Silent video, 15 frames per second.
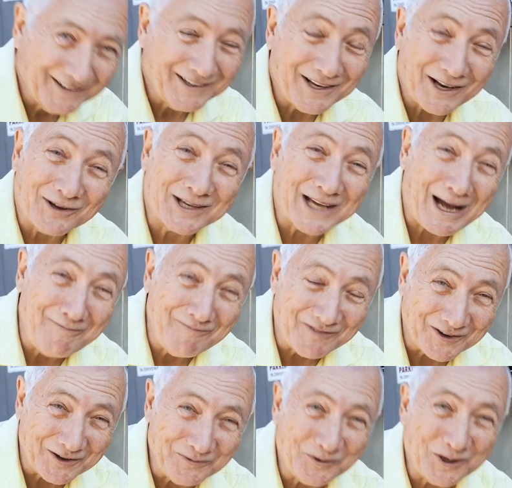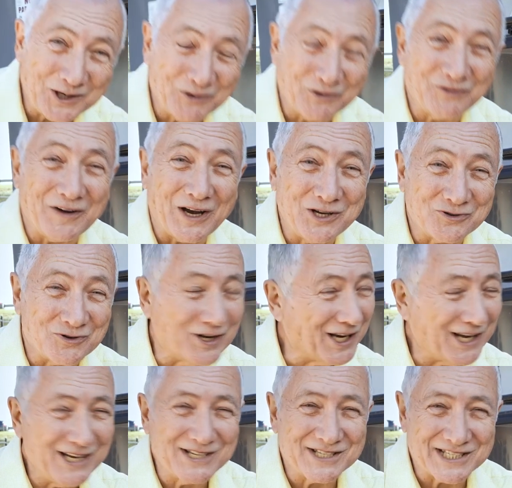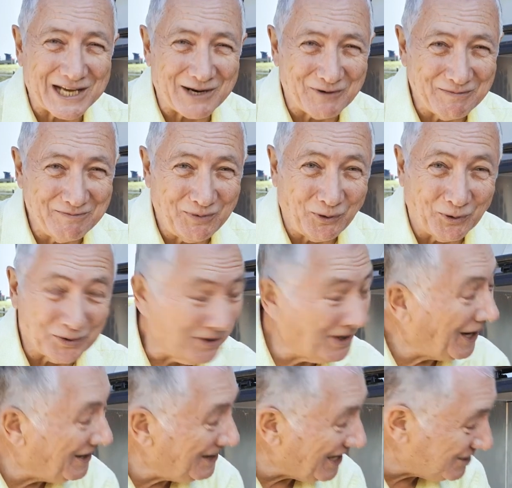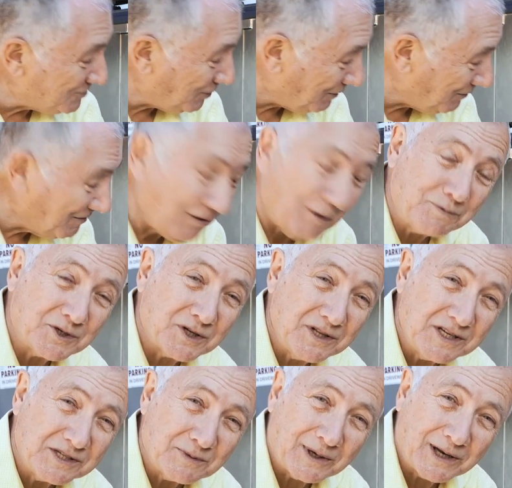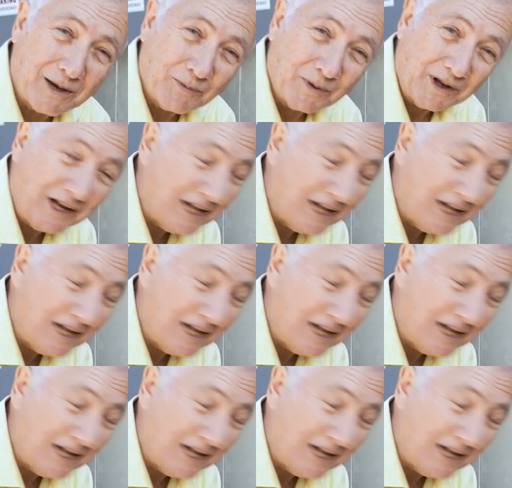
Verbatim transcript: You know, comfort when you're adventuring is so important, and that's why we've optioned this one up with